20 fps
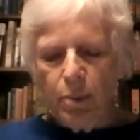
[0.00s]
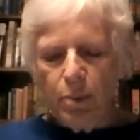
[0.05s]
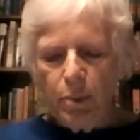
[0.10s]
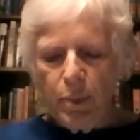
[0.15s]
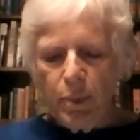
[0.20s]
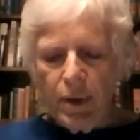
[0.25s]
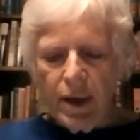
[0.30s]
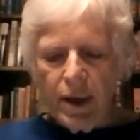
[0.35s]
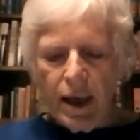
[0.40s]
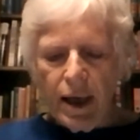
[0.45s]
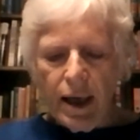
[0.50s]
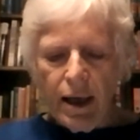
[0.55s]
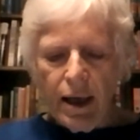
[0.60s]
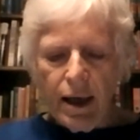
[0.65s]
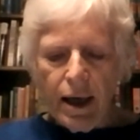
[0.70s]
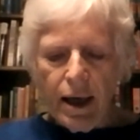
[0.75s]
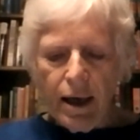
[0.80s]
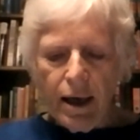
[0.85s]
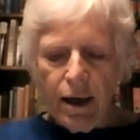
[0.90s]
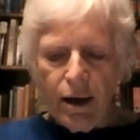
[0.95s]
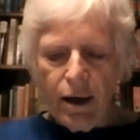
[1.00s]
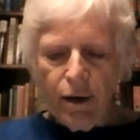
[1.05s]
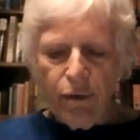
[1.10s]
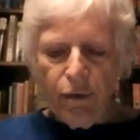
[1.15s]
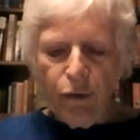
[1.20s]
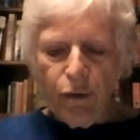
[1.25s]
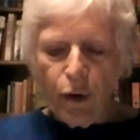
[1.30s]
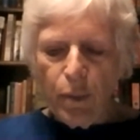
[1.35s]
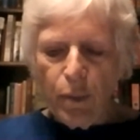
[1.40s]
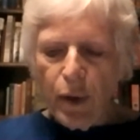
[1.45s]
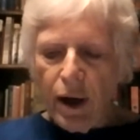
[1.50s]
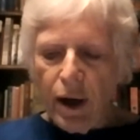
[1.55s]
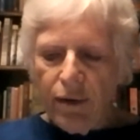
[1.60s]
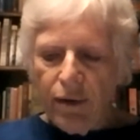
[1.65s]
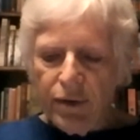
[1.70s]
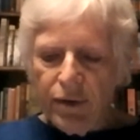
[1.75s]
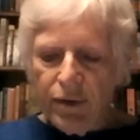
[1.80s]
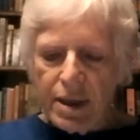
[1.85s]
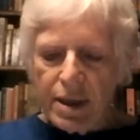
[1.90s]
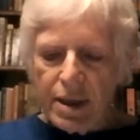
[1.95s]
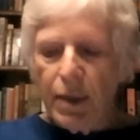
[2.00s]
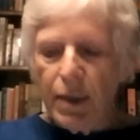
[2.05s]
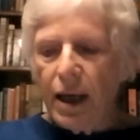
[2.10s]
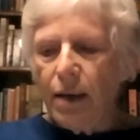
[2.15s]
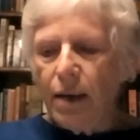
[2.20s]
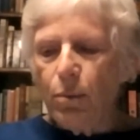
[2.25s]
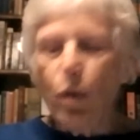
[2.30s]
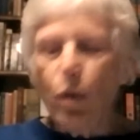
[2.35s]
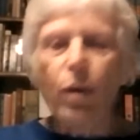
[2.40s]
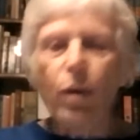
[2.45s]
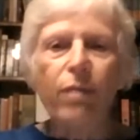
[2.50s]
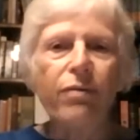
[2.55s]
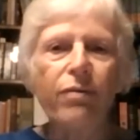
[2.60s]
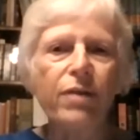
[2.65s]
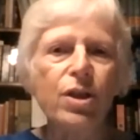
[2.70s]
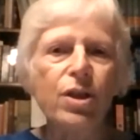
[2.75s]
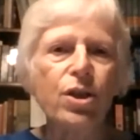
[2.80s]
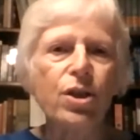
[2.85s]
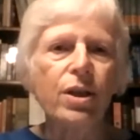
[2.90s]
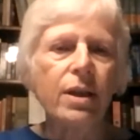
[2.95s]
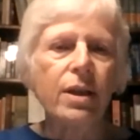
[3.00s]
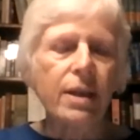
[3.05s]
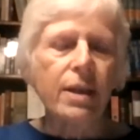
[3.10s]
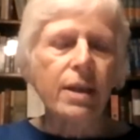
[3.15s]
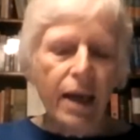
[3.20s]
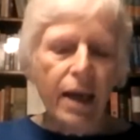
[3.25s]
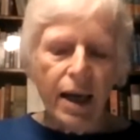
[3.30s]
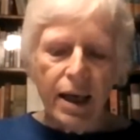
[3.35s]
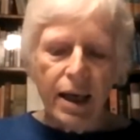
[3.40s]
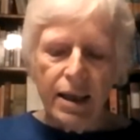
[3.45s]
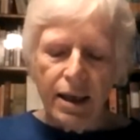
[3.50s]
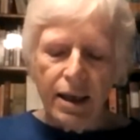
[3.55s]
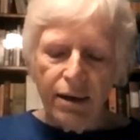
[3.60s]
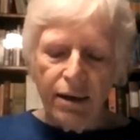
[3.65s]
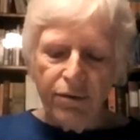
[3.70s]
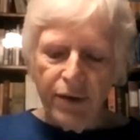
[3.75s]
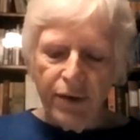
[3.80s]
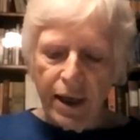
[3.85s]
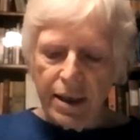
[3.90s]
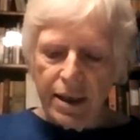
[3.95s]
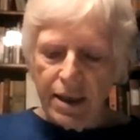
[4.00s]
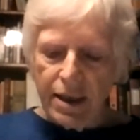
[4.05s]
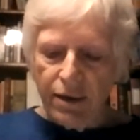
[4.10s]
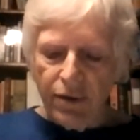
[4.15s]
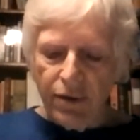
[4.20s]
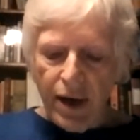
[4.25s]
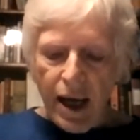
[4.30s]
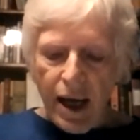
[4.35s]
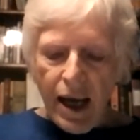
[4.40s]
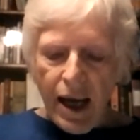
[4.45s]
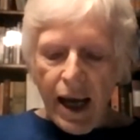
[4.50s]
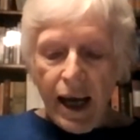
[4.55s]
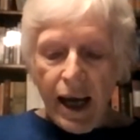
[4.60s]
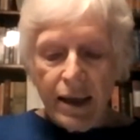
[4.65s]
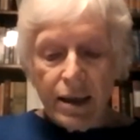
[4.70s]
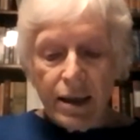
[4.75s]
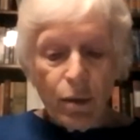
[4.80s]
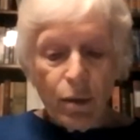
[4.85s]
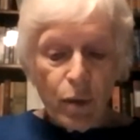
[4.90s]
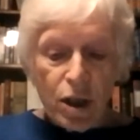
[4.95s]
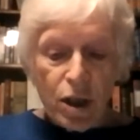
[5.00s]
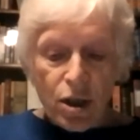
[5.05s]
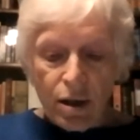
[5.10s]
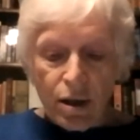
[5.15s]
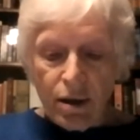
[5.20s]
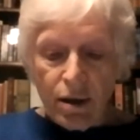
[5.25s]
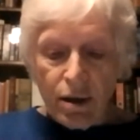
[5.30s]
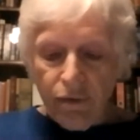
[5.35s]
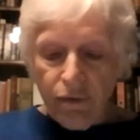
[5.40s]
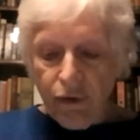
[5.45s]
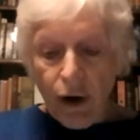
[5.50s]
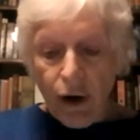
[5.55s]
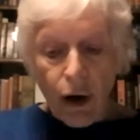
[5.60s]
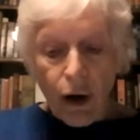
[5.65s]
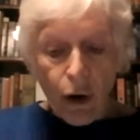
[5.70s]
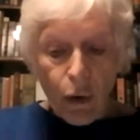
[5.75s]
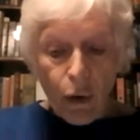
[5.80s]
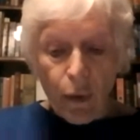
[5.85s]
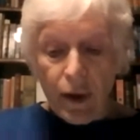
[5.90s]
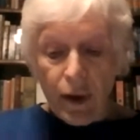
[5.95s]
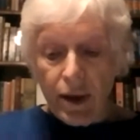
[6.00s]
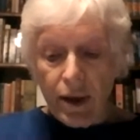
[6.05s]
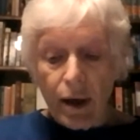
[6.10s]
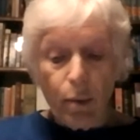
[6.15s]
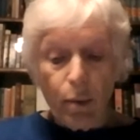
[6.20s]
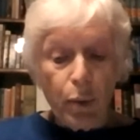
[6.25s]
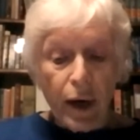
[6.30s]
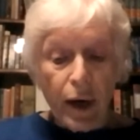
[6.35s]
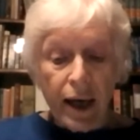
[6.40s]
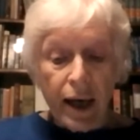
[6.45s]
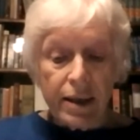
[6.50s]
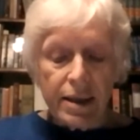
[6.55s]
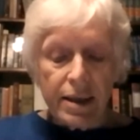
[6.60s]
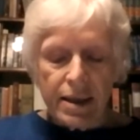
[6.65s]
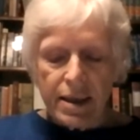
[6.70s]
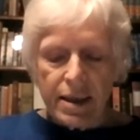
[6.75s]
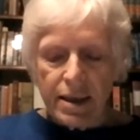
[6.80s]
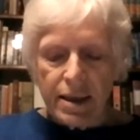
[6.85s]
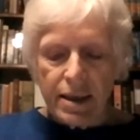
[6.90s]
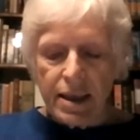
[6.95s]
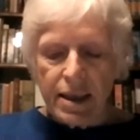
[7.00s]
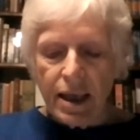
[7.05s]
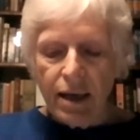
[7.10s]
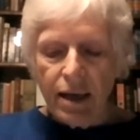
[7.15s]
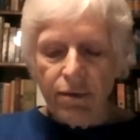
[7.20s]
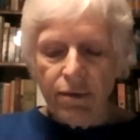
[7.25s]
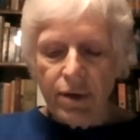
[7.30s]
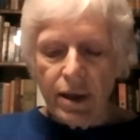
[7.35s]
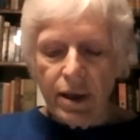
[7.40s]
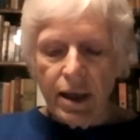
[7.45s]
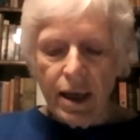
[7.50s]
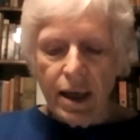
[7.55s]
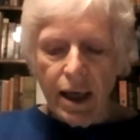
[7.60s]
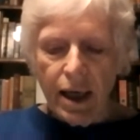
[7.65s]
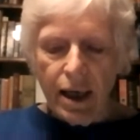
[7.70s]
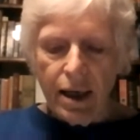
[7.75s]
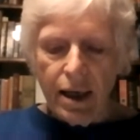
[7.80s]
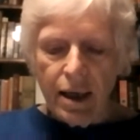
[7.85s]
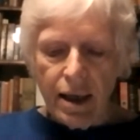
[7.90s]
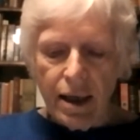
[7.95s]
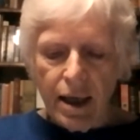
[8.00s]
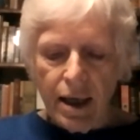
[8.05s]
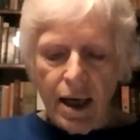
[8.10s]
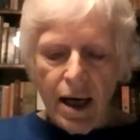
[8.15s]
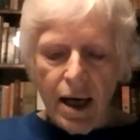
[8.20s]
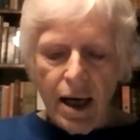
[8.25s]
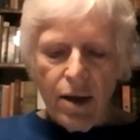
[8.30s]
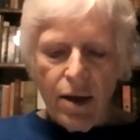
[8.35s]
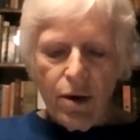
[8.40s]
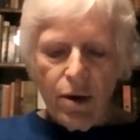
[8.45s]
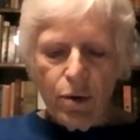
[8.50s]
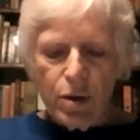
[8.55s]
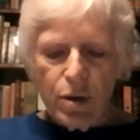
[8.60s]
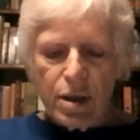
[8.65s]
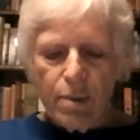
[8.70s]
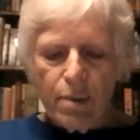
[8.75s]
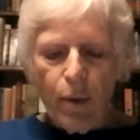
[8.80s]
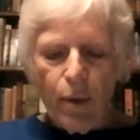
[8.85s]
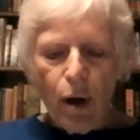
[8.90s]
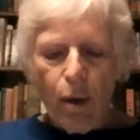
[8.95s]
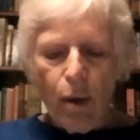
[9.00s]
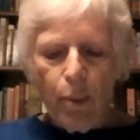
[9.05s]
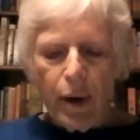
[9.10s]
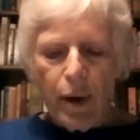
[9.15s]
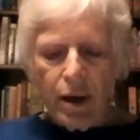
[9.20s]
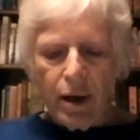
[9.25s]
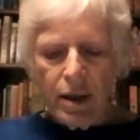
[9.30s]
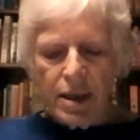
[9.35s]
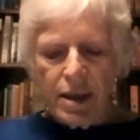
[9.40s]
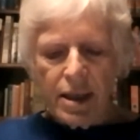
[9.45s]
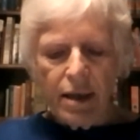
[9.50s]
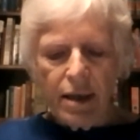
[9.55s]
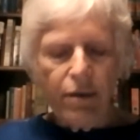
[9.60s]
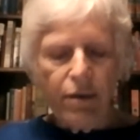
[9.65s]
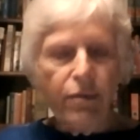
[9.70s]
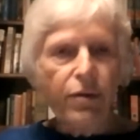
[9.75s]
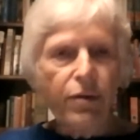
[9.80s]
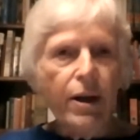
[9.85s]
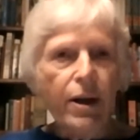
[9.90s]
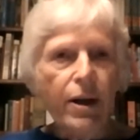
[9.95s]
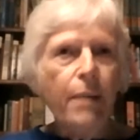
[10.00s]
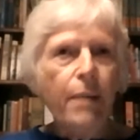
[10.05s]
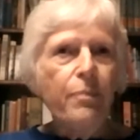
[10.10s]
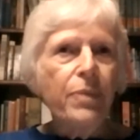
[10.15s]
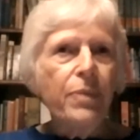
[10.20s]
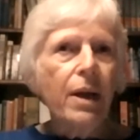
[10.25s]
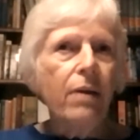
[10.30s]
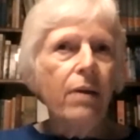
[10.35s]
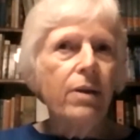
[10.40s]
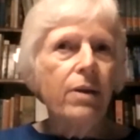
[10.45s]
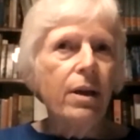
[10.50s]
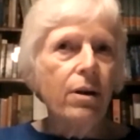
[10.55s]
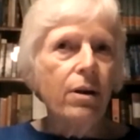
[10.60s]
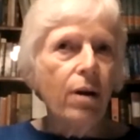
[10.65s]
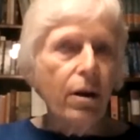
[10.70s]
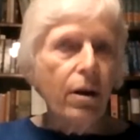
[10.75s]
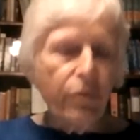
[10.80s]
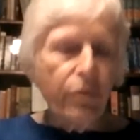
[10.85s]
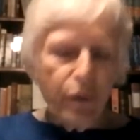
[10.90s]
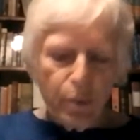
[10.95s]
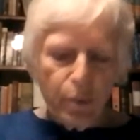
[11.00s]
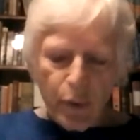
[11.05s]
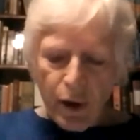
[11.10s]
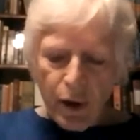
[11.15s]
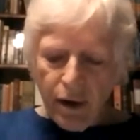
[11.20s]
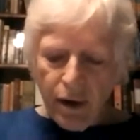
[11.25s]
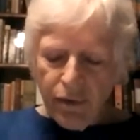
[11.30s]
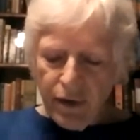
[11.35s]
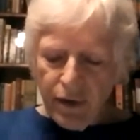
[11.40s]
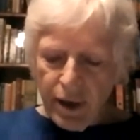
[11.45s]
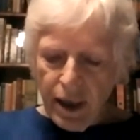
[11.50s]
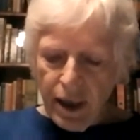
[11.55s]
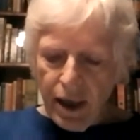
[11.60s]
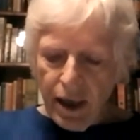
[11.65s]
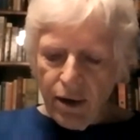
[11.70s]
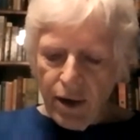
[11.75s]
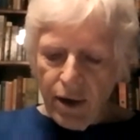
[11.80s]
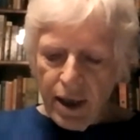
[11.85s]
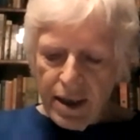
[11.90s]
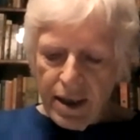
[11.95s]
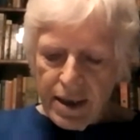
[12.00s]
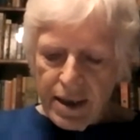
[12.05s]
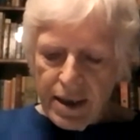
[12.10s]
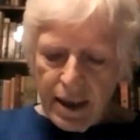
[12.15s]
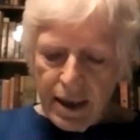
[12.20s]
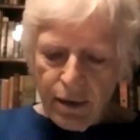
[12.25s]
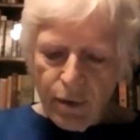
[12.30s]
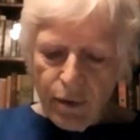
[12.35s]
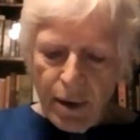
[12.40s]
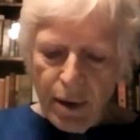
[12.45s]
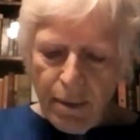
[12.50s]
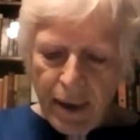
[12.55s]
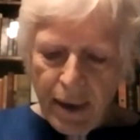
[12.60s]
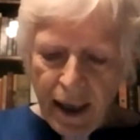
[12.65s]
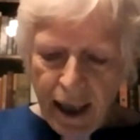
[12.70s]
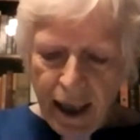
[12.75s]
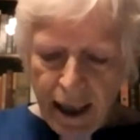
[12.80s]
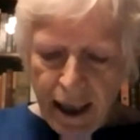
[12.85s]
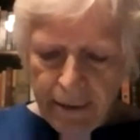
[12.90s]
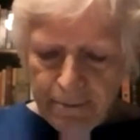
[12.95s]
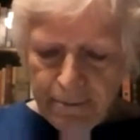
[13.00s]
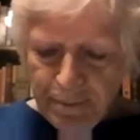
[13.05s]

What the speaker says: the for-profits being more efficient and effective, and that we should follow their practices even in those small parts of the not-for-profit areas that remain.